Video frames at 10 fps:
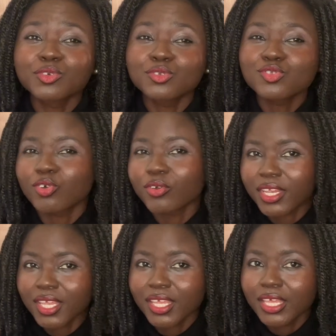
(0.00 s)
real story,
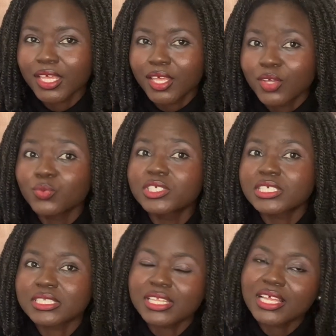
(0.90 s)
which
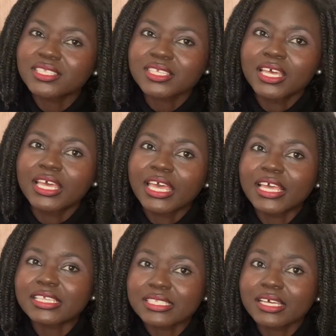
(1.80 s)
is that
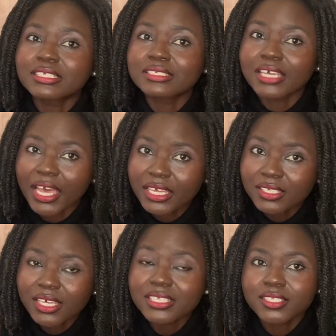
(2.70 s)
her son died.
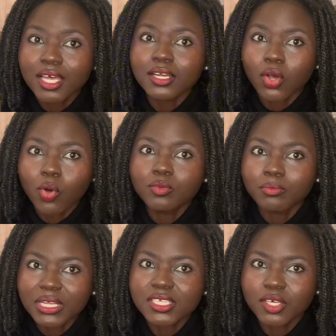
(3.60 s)
Her son called
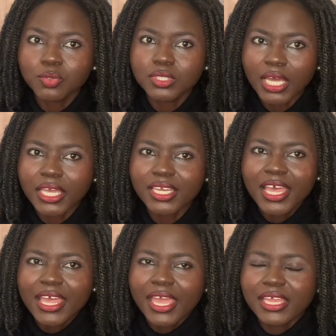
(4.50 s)
Mateo died.
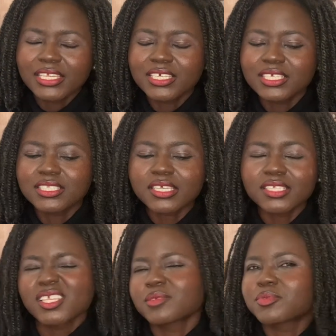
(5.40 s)
And he
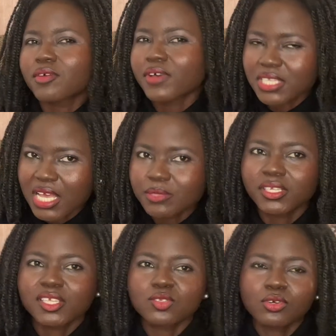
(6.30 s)
inserted himself as the
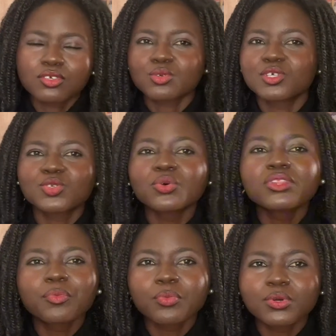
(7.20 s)
husband in the story. So he told
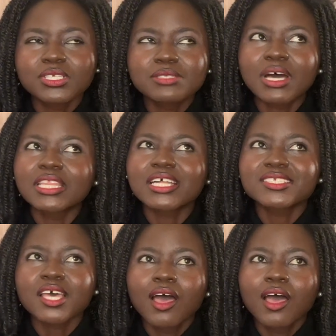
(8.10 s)
the policeman that,